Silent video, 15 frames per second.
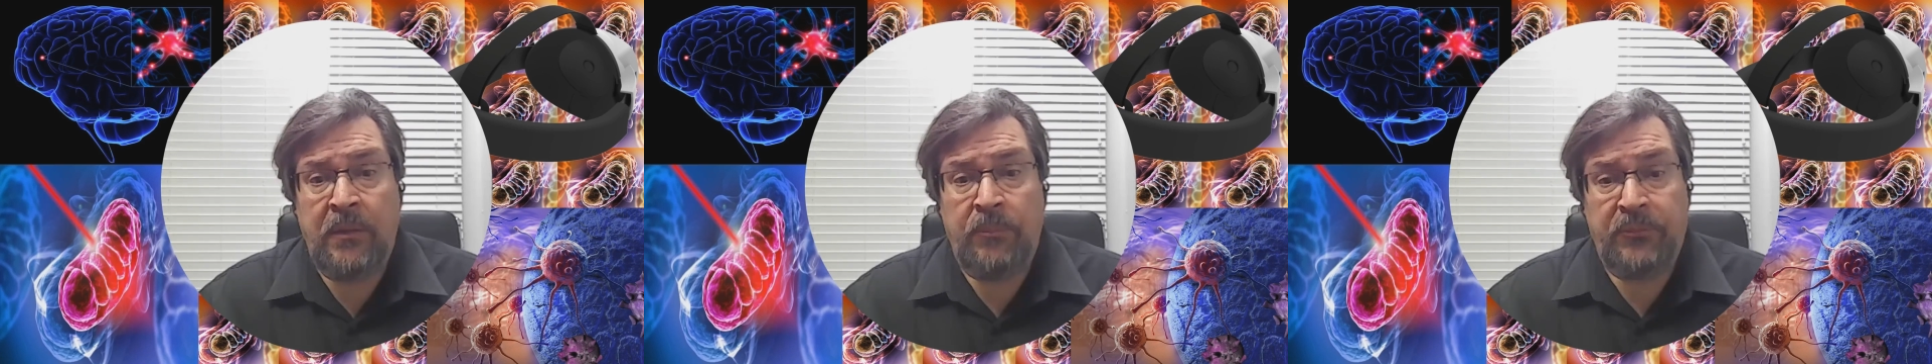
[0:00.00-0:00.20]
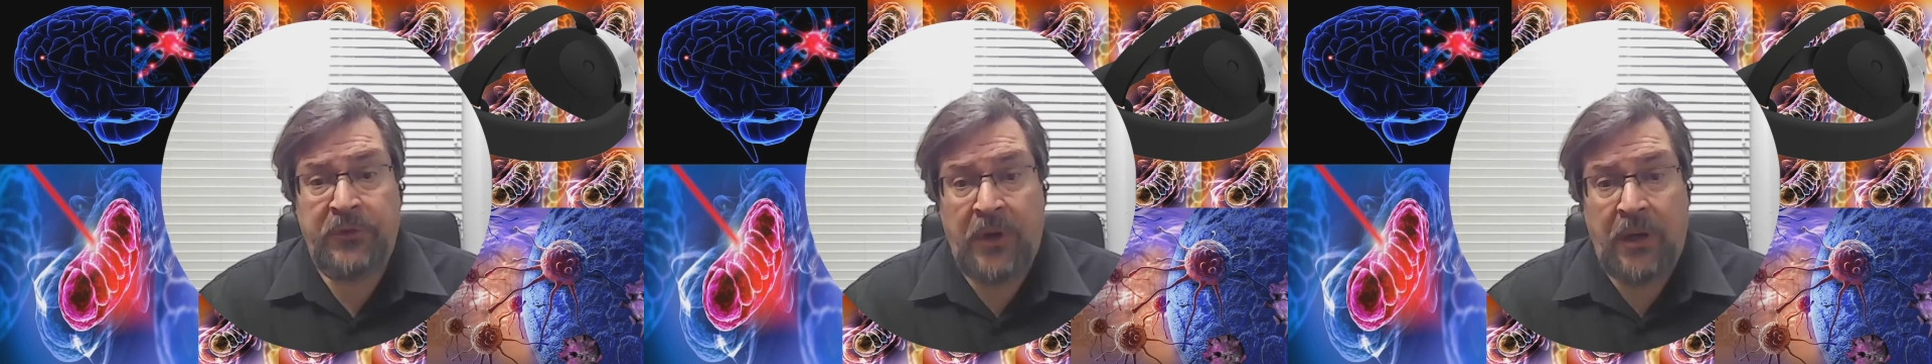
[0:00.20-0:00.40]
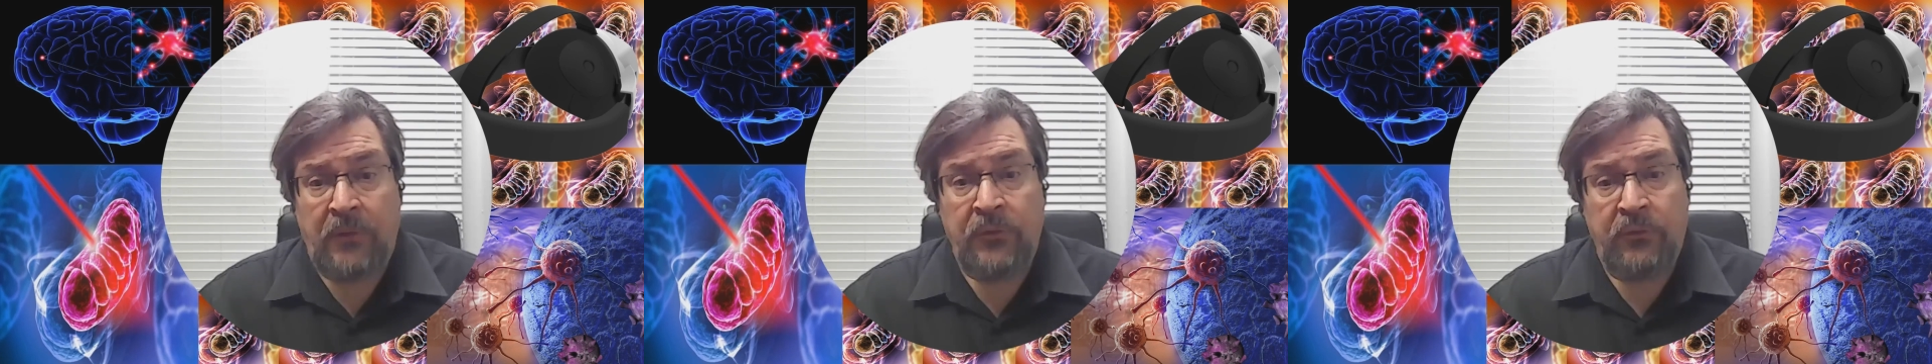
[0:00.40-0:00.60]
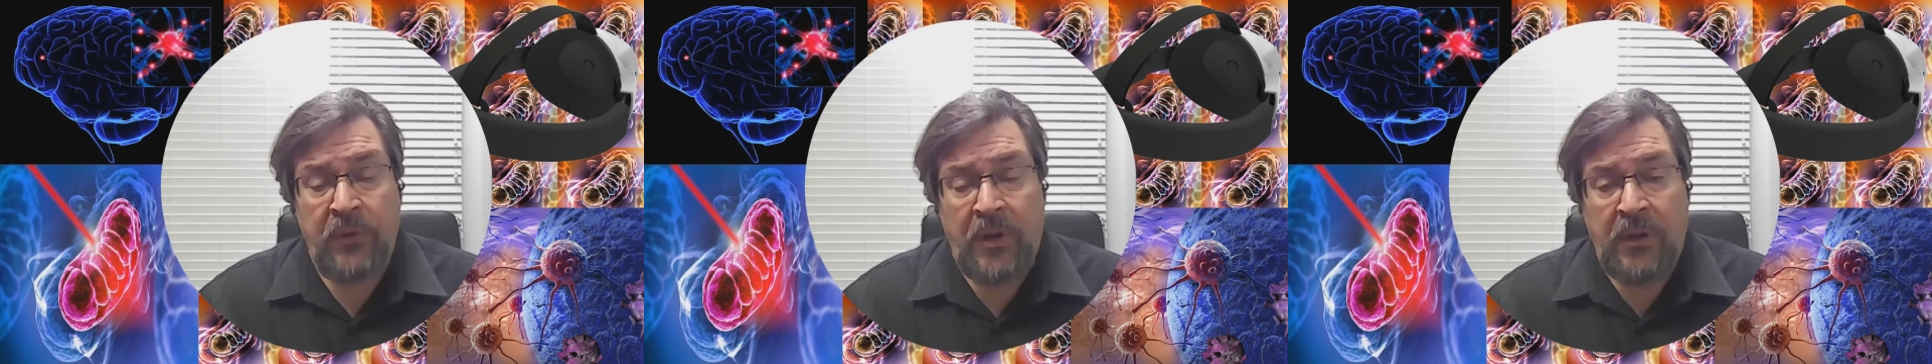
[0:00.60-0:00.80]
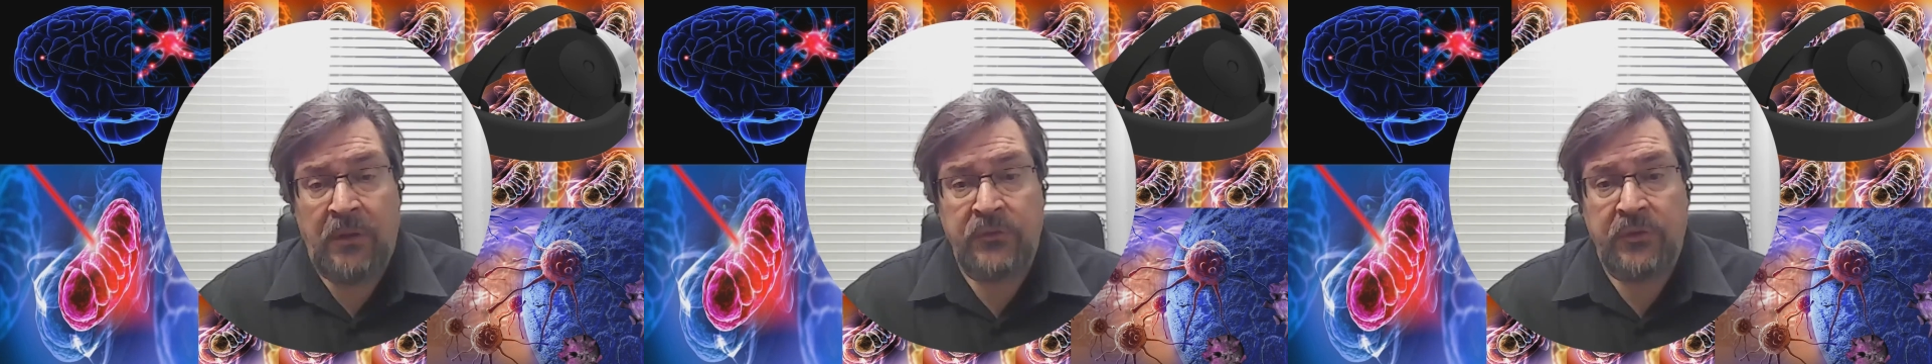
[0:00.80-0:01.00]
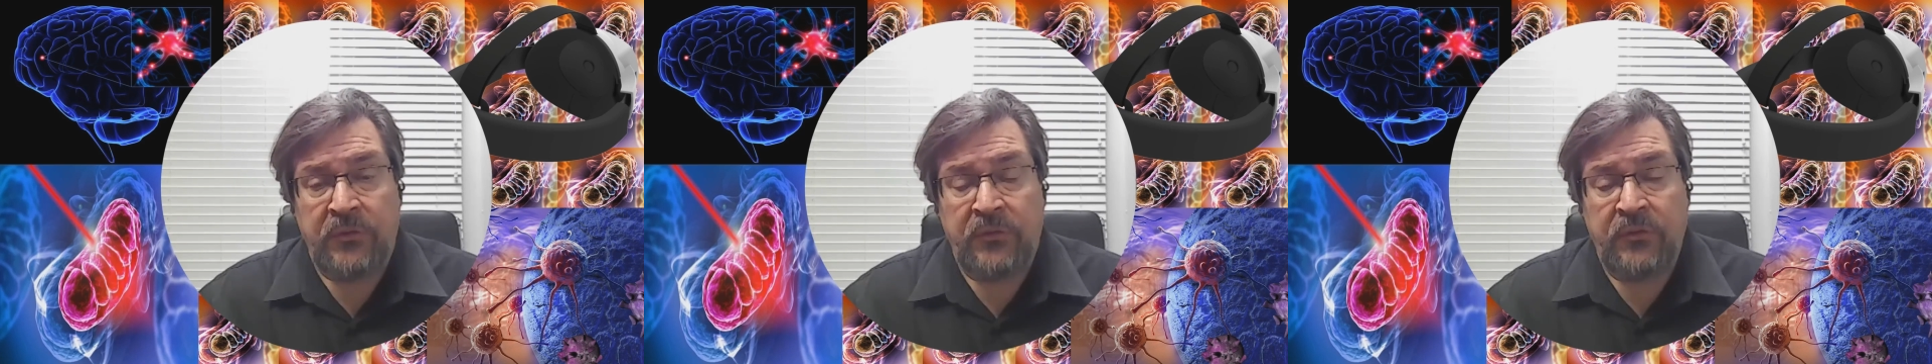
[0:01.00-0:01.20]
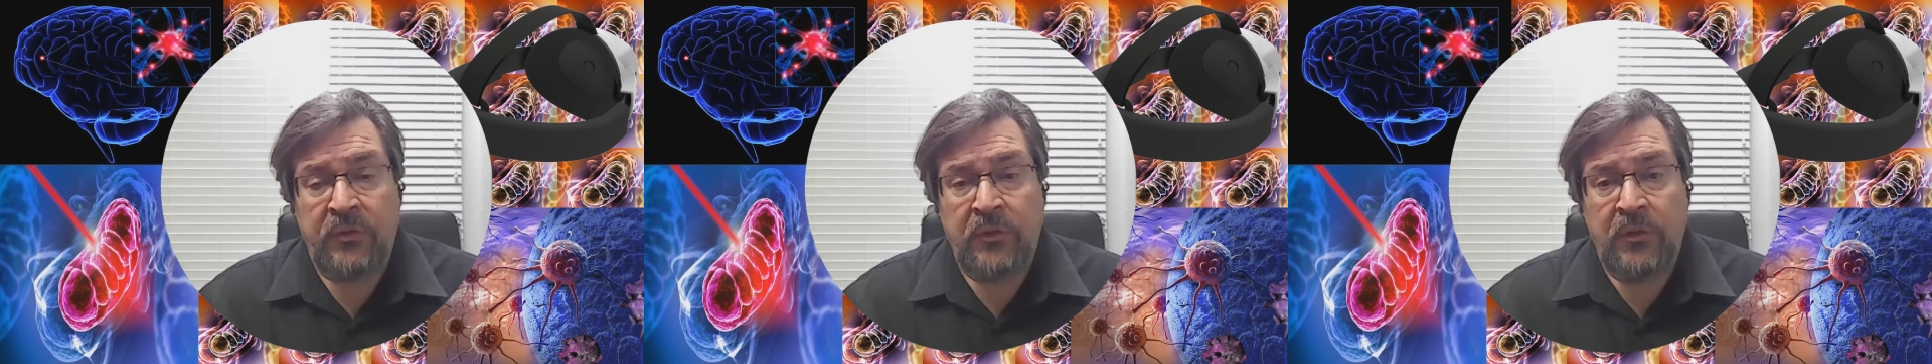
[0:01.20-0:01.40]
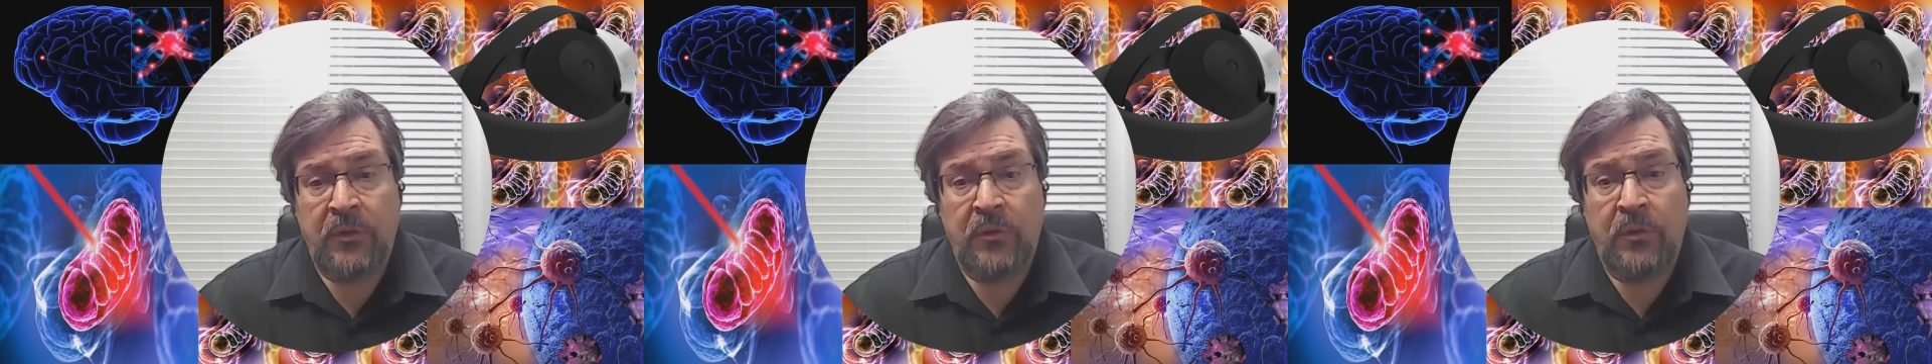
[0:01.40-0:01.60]
child neurologist
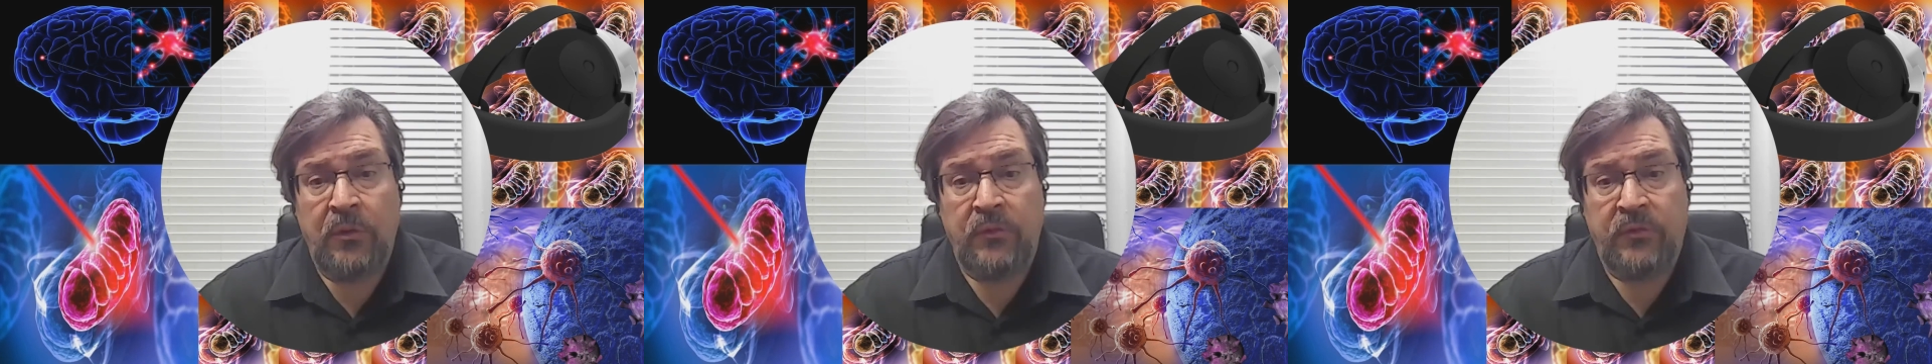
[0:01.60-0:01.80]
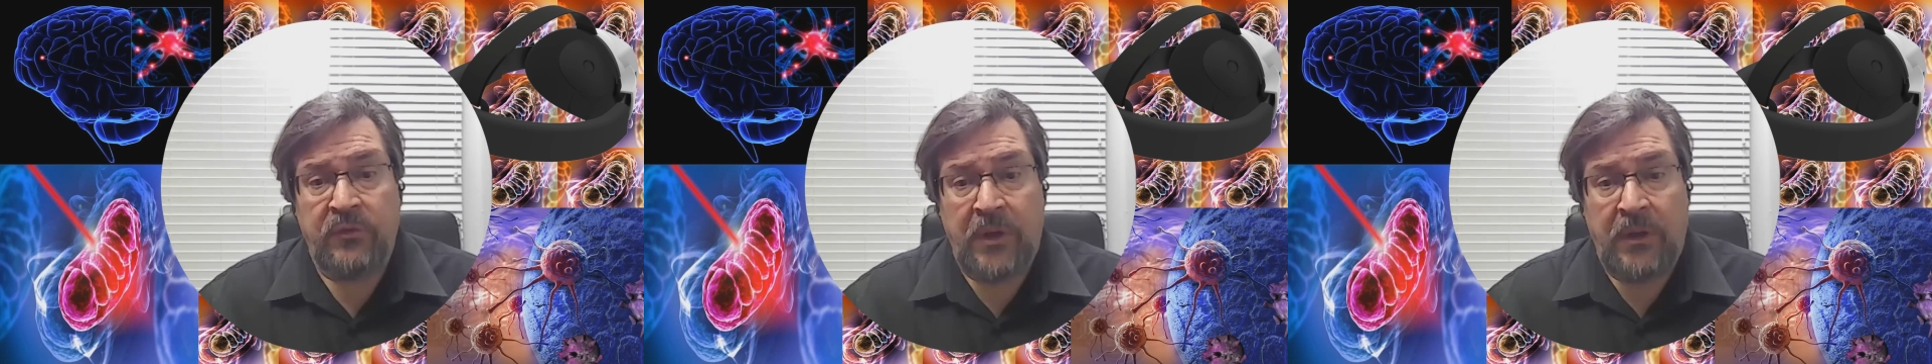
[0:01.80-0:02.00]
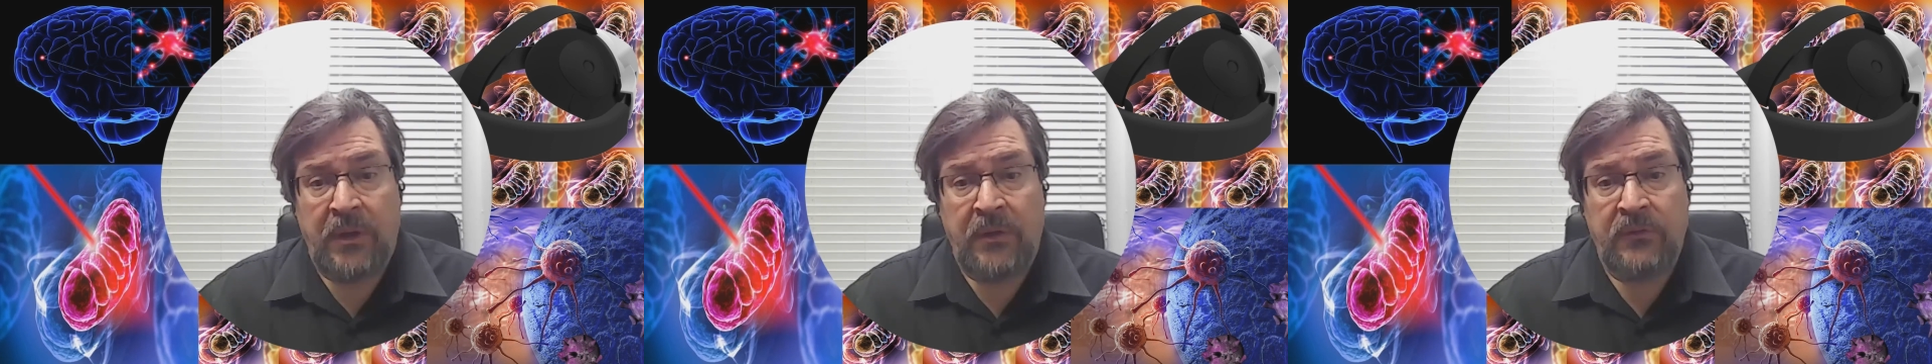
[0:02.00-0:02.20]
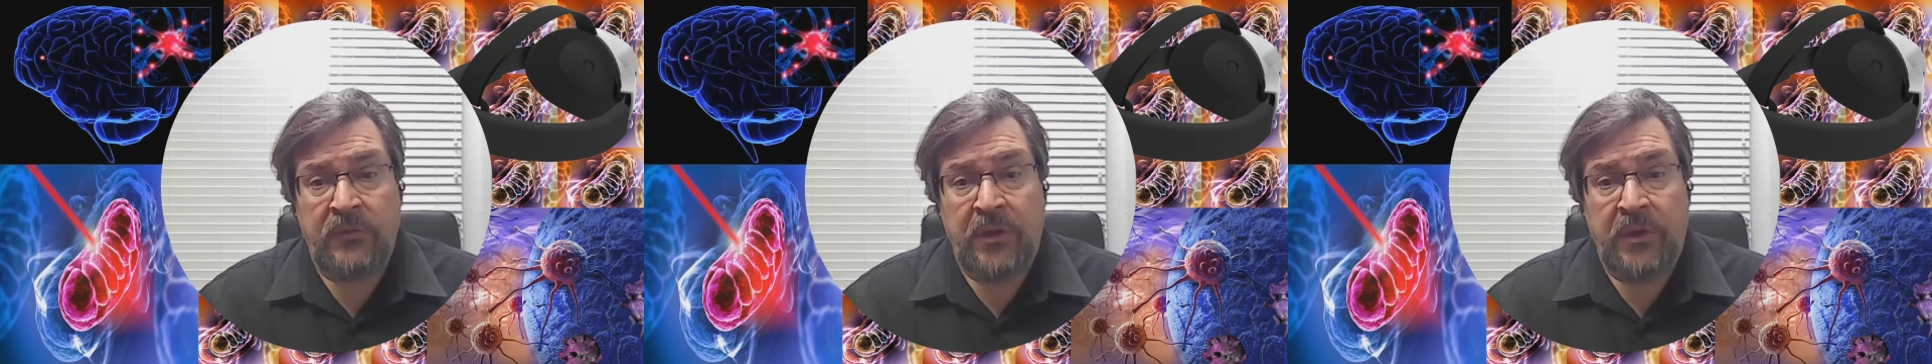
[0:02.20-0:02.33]
who studies